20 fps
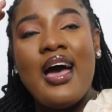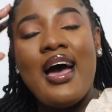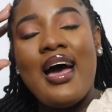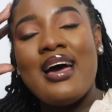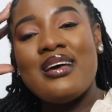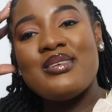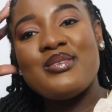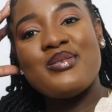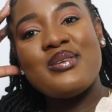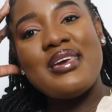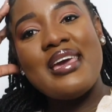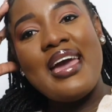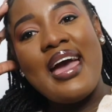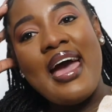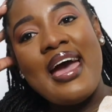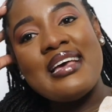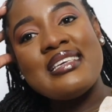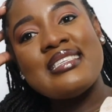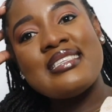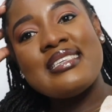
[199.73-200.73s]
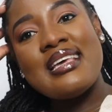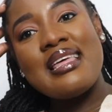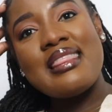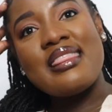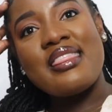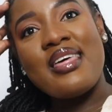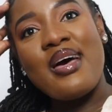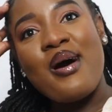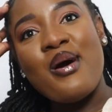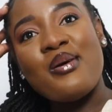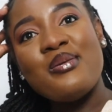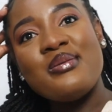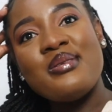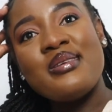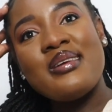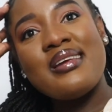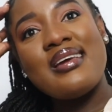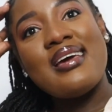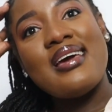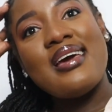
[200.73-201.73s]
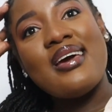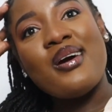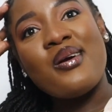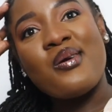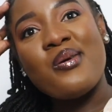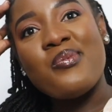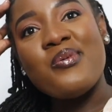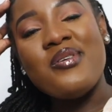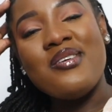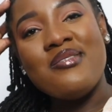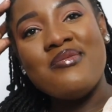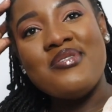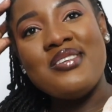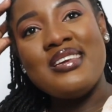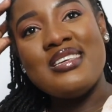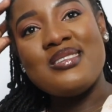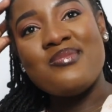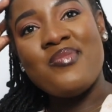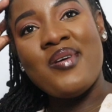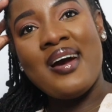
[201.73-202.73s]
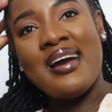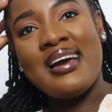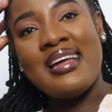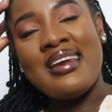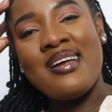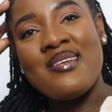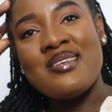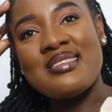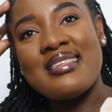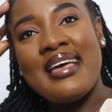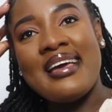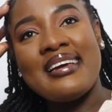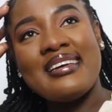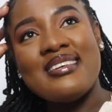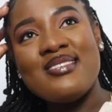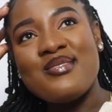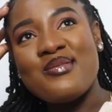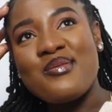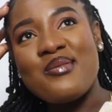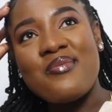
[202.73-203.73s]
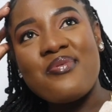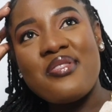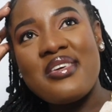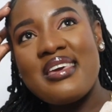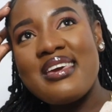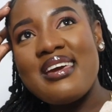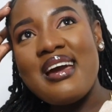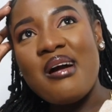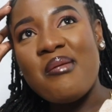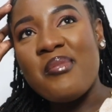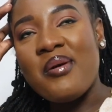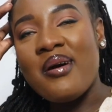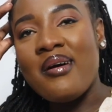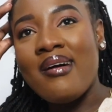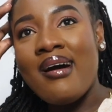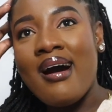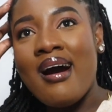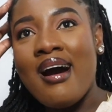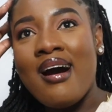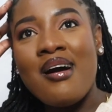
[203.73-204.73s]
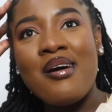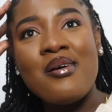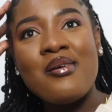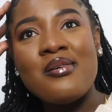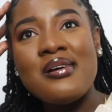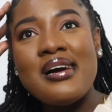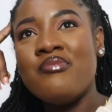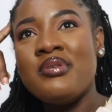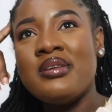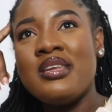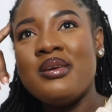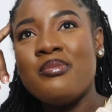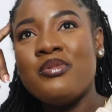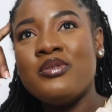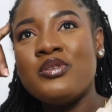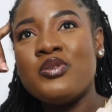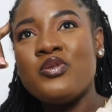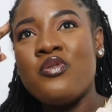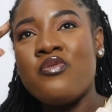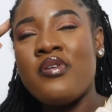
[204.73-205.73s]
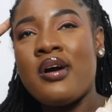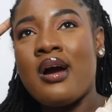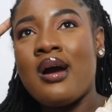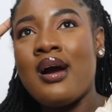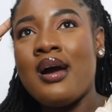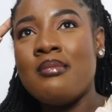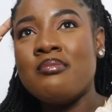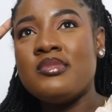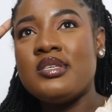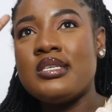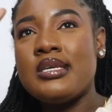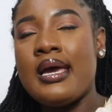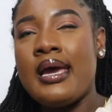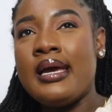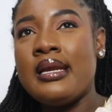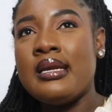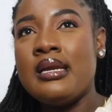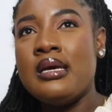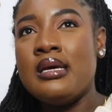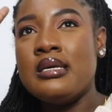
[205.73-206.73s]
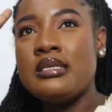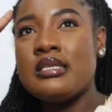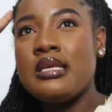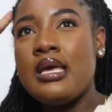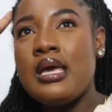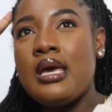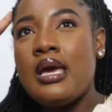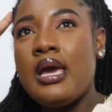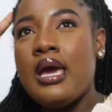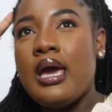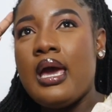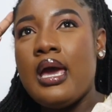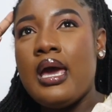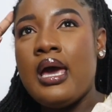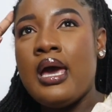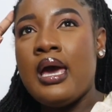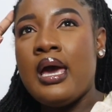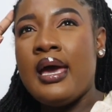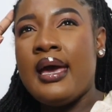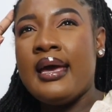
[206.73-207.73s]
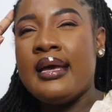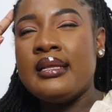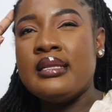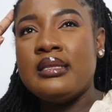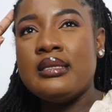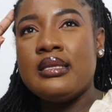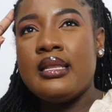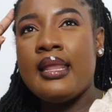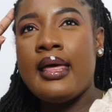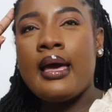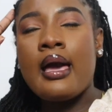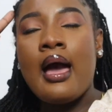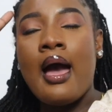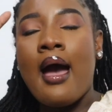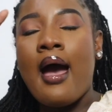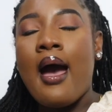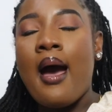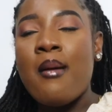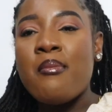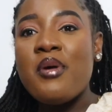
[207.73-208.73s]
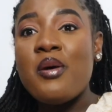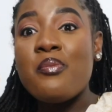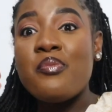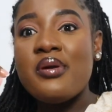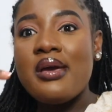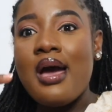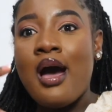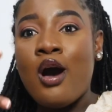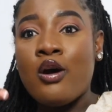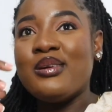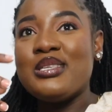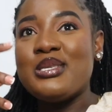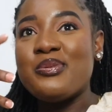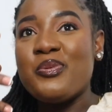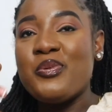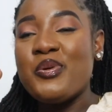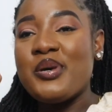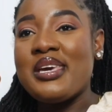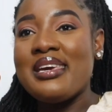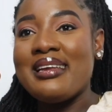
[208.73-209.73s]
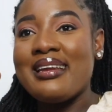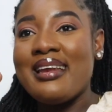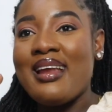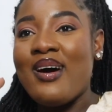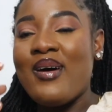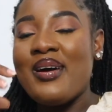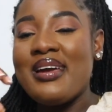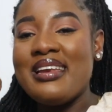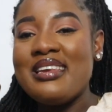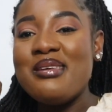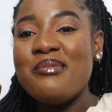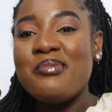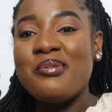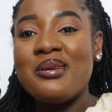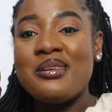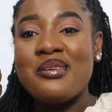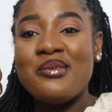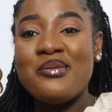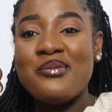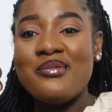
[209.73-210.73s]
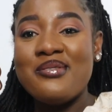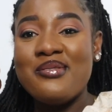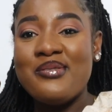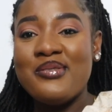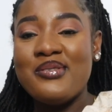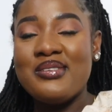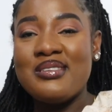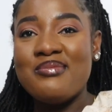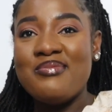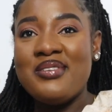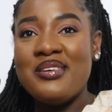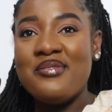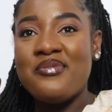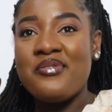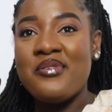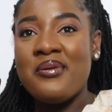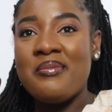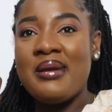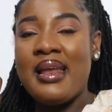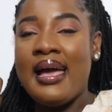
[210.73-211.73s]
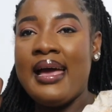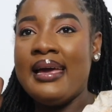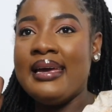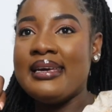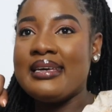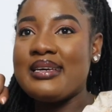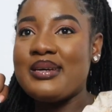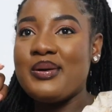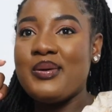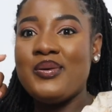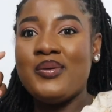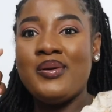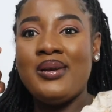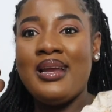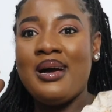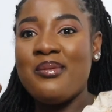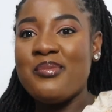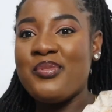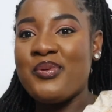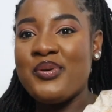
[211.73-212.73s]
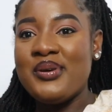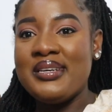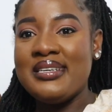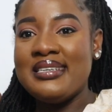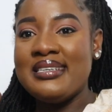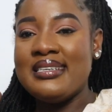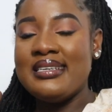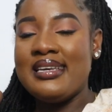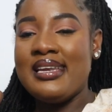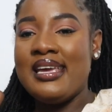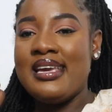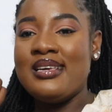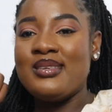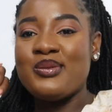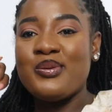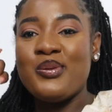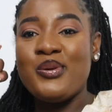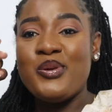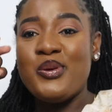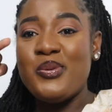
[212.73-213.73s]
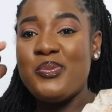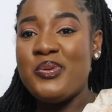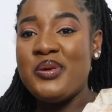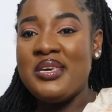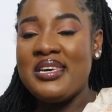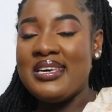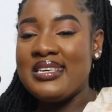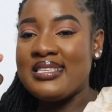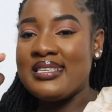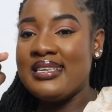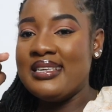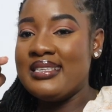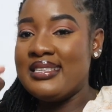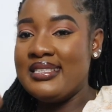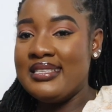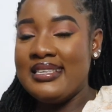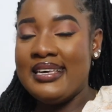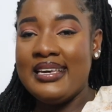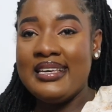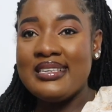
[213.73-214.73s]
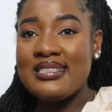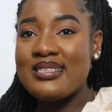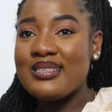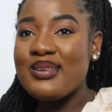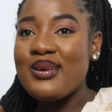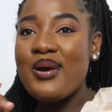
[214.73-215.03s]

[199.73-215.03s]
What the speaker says: And so yeah, I sat down a couple of days back and I was like, you know, thinking about how I've been able to overcome shyness. And like, I'm a bit outspoken now. Anybody who knows me from like Ola boarding days or UPSS days